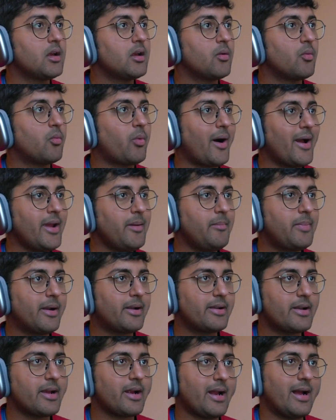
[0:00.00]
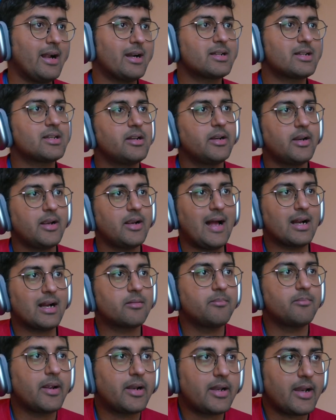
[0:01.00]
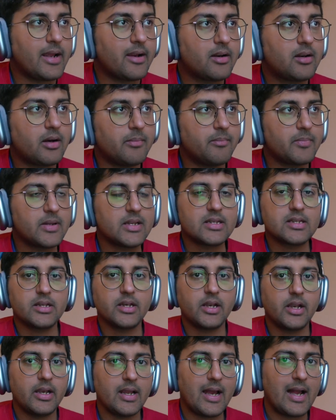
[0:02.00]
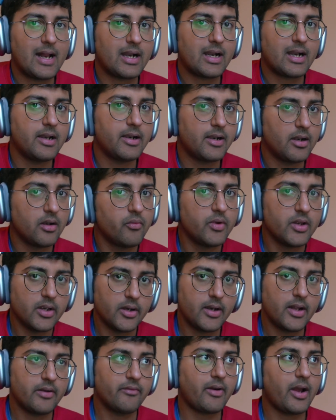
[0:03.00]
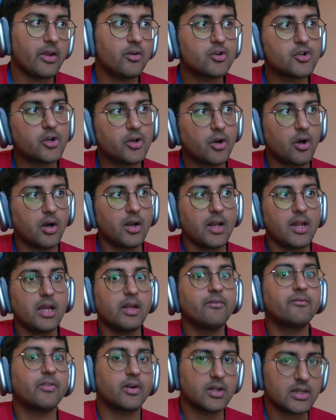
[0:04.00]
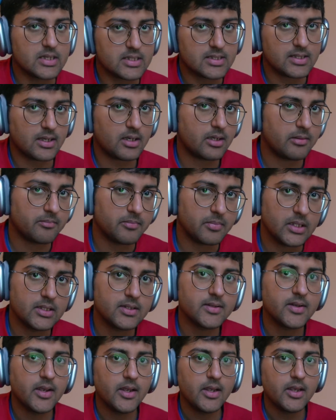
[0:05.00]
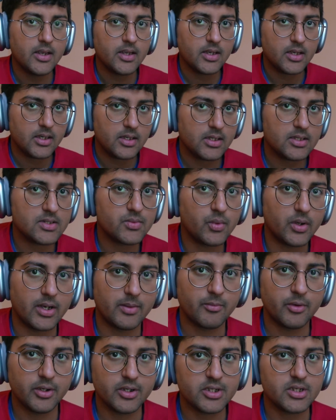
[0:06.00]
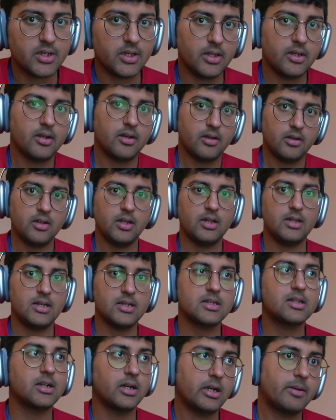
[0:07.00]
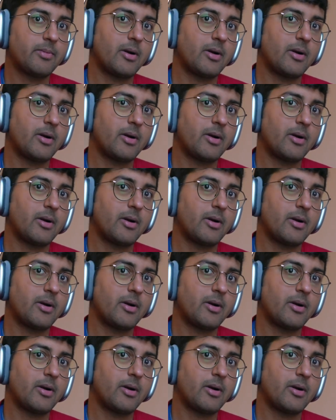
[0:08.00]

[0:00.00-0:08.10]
why big tech acts act, big tech companies in India act a little weird and why you should not aim for these tech companies is what I'm going to share in this third